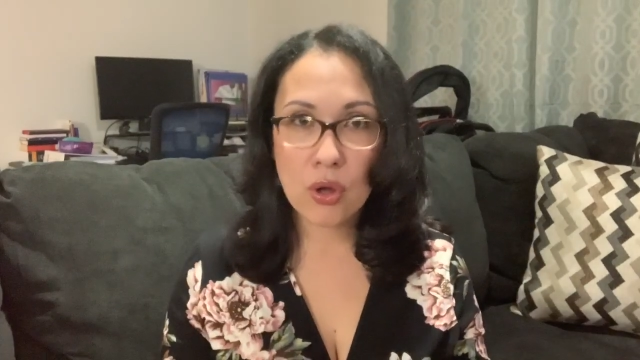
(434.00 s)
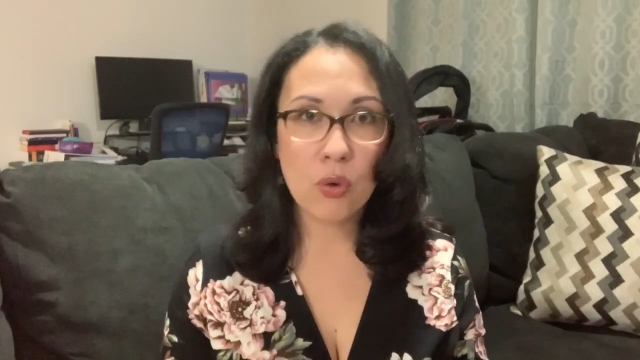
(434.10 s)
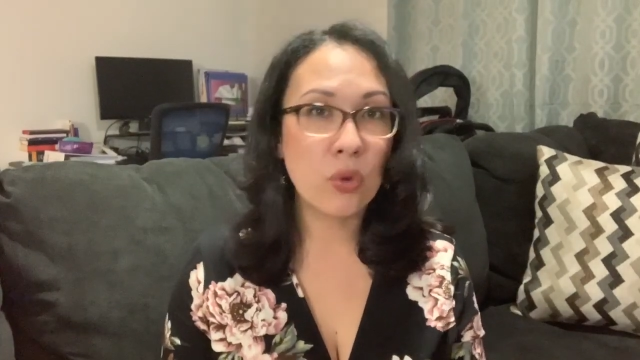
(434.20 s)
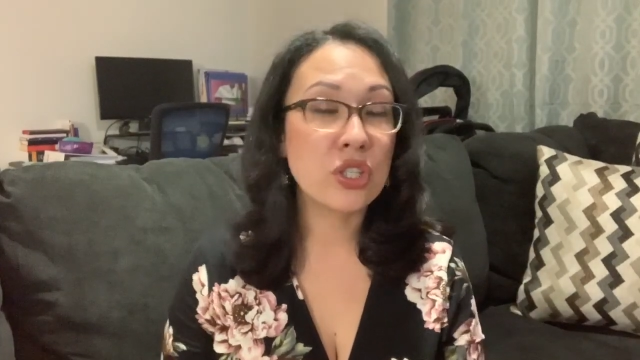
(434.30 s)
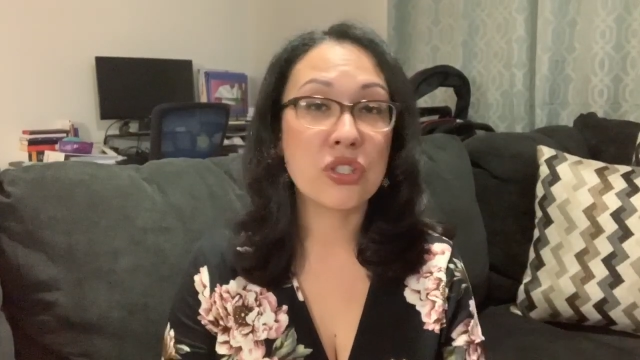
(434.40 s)

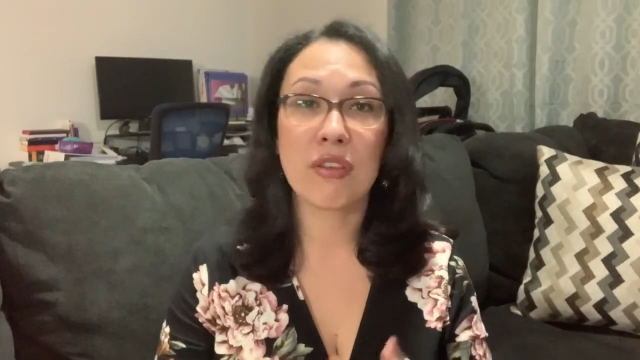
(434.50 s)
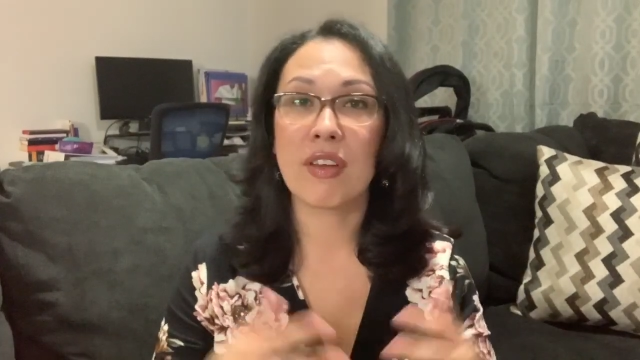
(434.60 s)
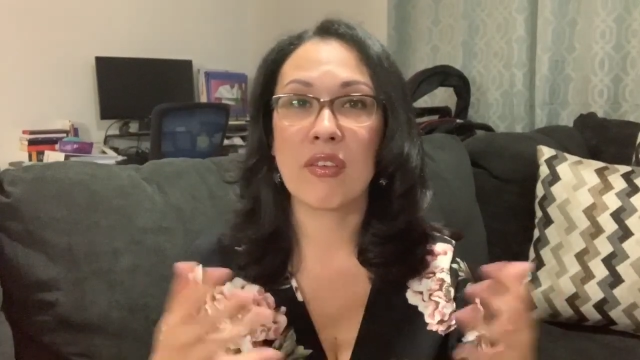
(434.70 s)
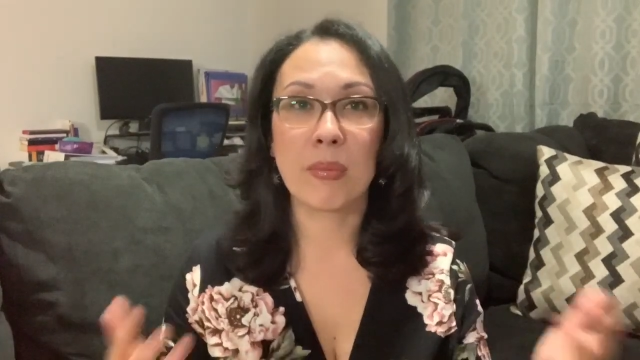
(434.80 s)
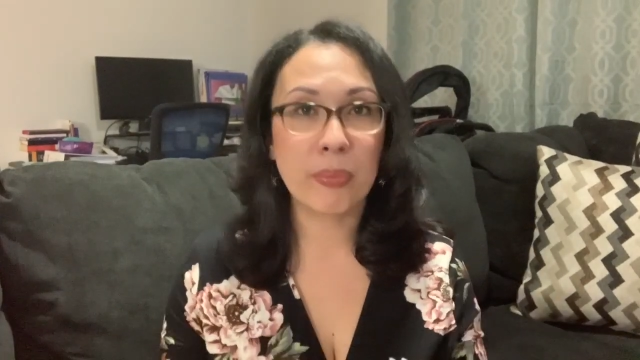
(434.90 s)
Which is your
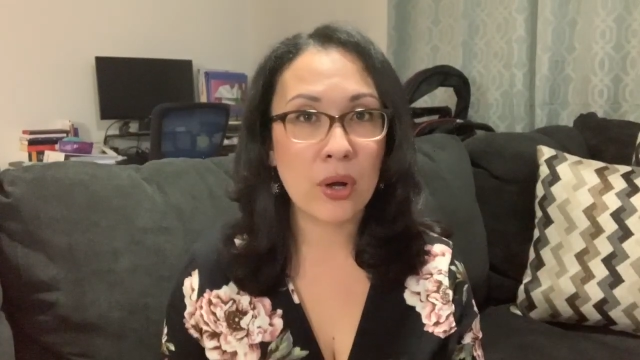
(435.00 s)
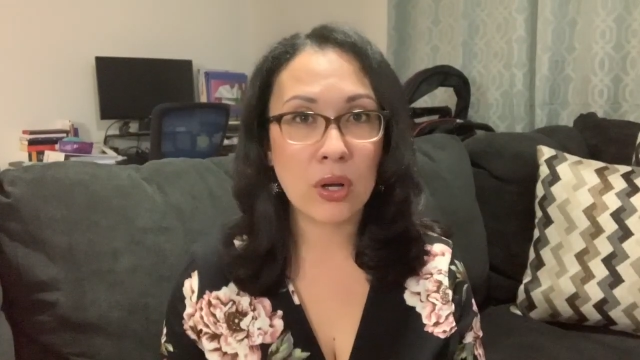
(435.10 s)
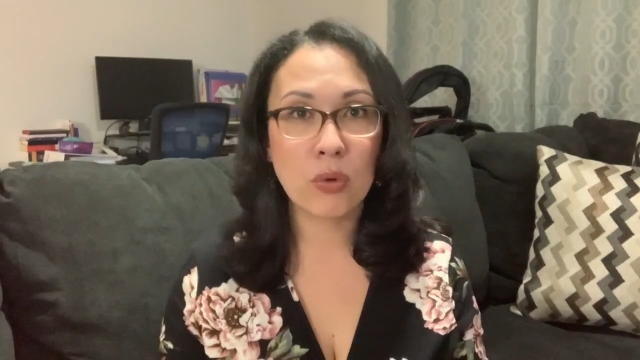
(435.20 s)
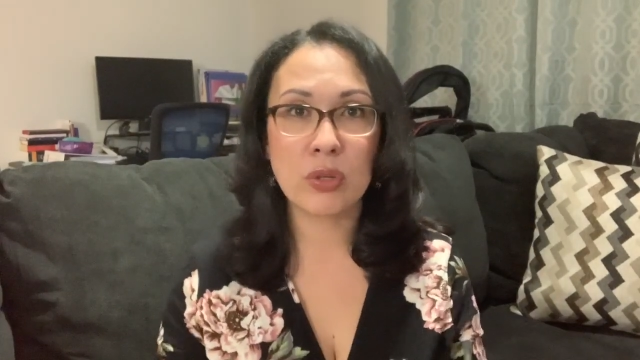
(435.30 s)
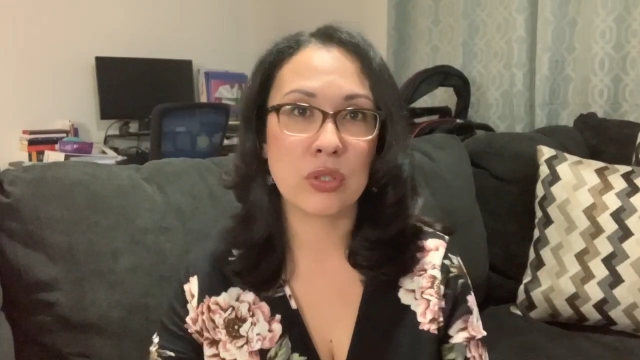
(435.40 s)
favorite
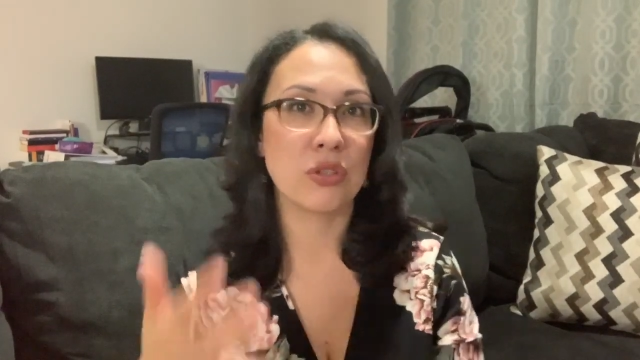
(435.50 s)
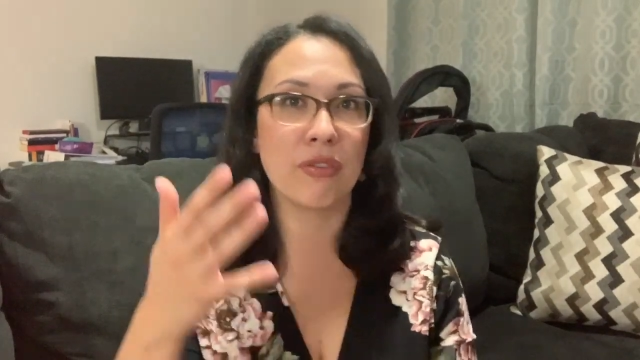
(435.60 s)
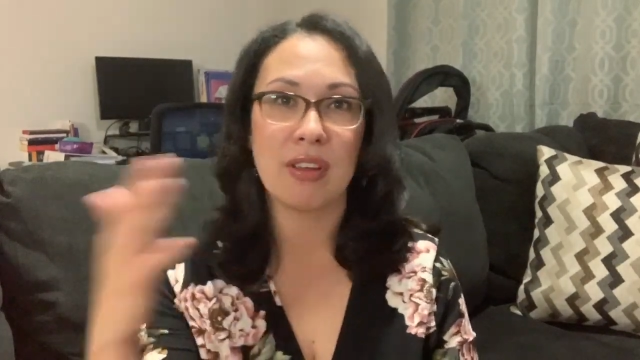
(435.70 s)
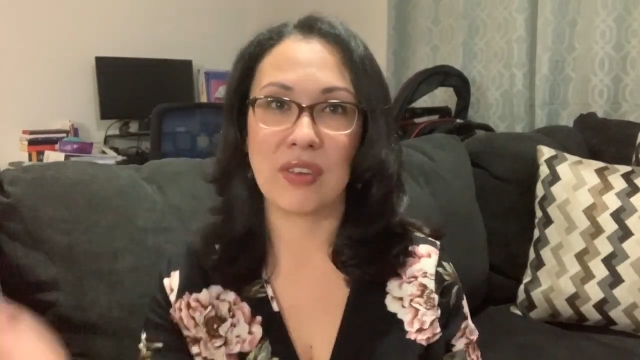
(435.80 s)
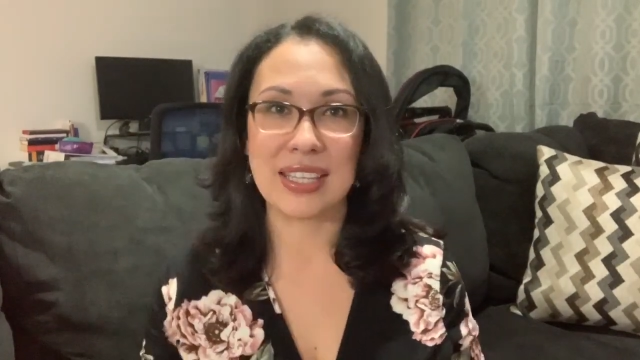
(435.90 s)
book? Which is your
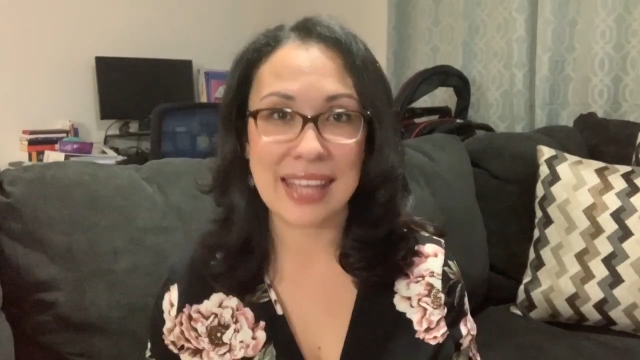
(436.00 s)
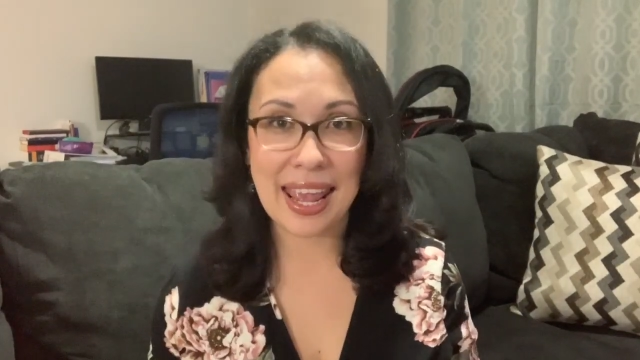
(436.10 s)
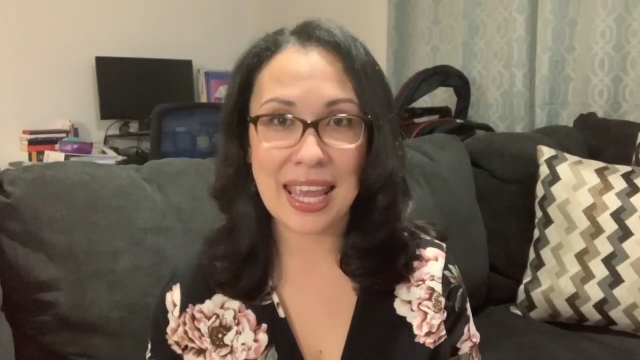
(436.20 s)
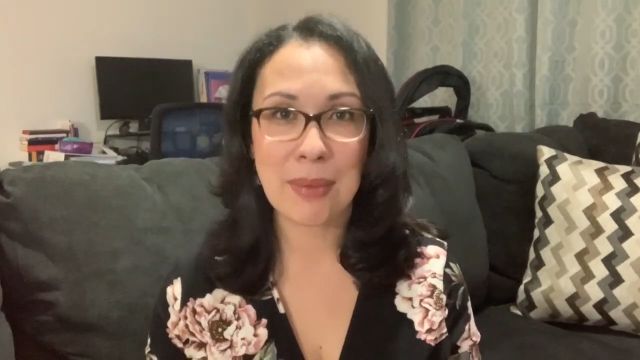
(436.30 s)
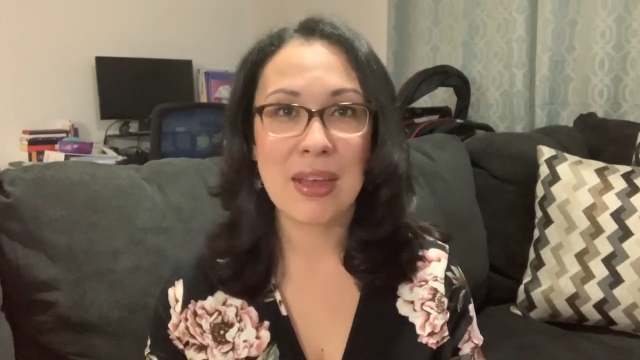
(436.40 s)
favorite
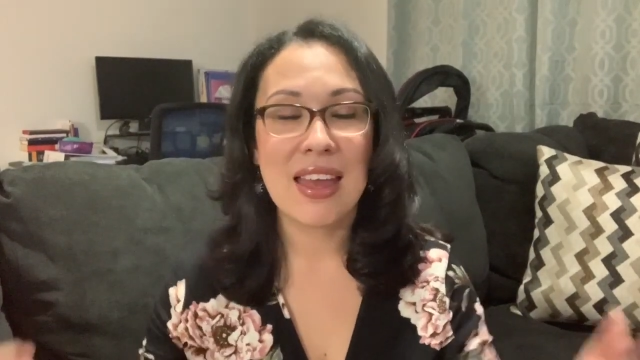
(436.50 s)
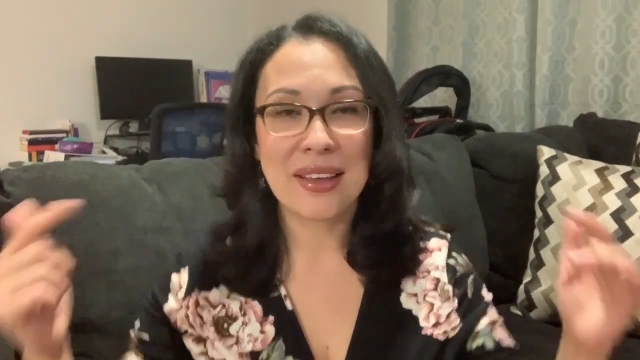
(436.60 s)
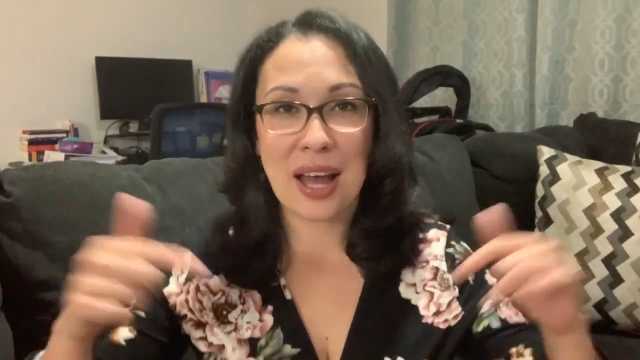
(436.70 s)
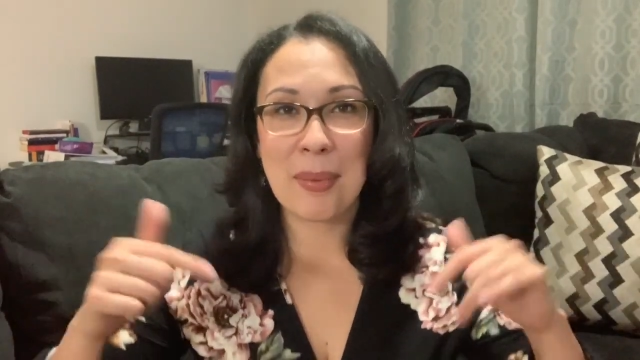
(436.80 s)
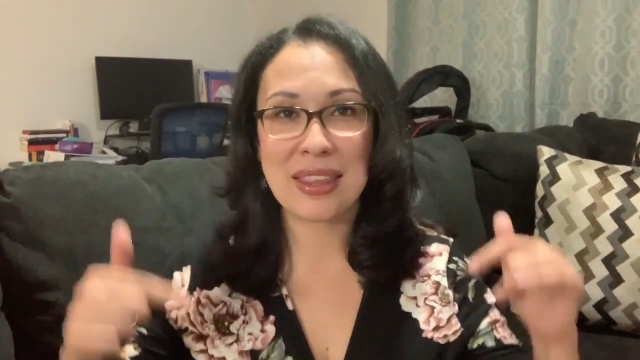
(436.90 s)
game?
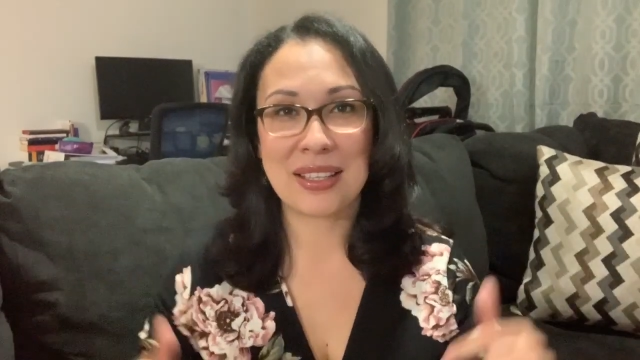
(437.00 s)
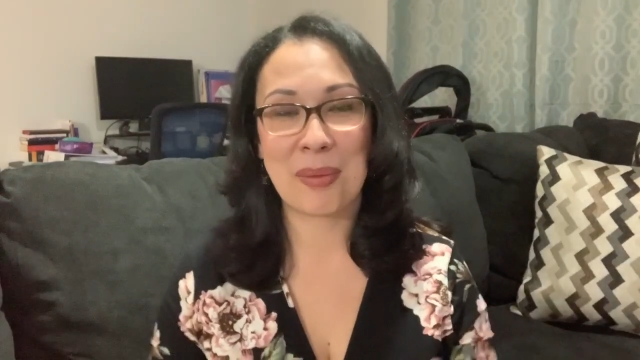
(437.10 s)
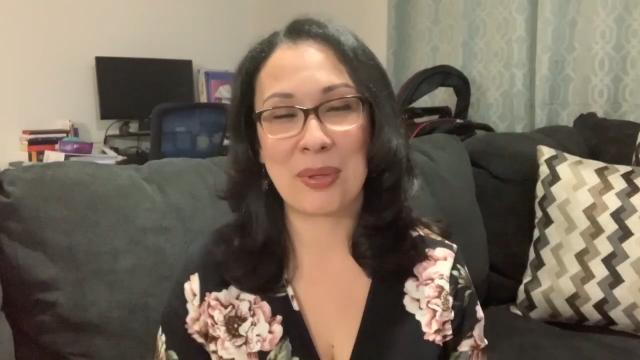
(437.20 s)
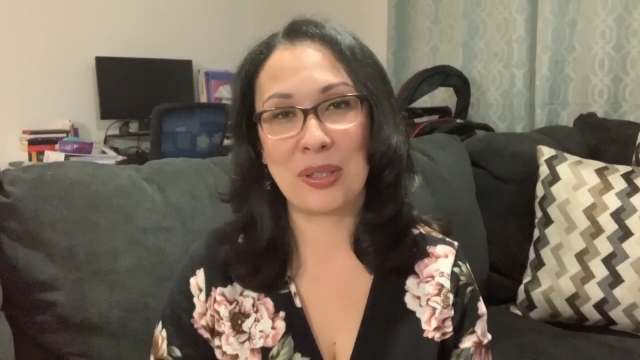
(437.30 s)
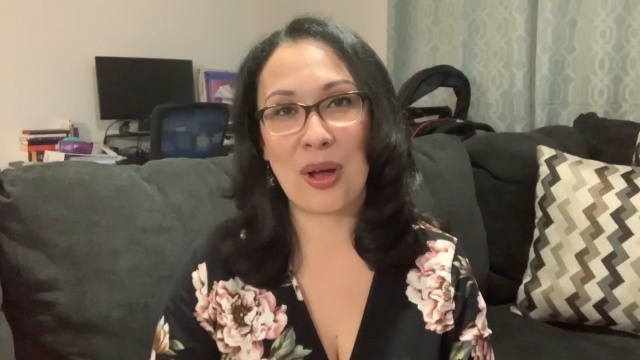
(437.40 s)
Comment that down
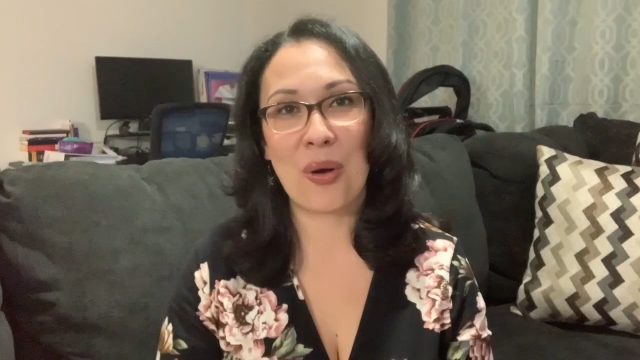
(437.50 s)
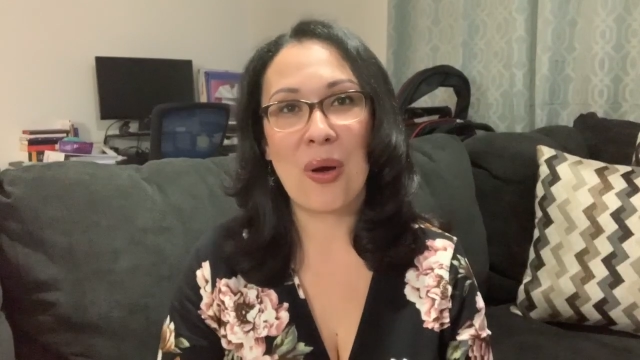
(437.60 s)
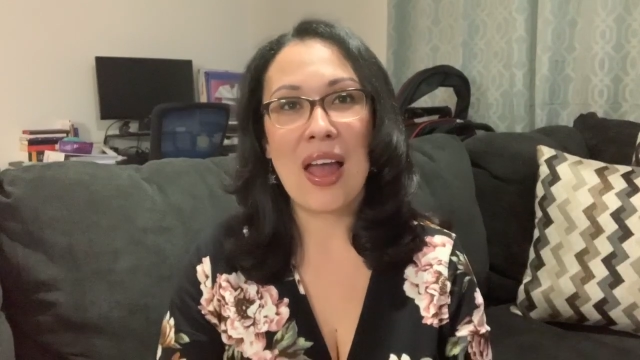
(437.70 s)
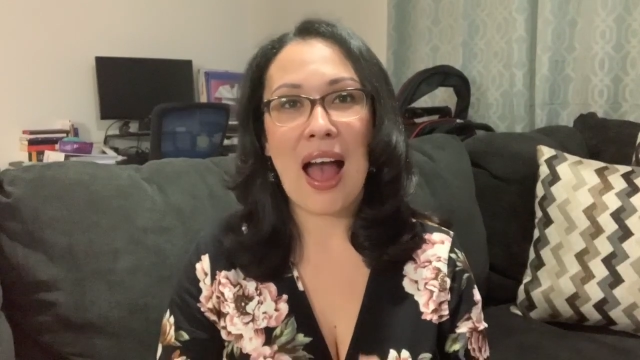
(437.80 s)
below.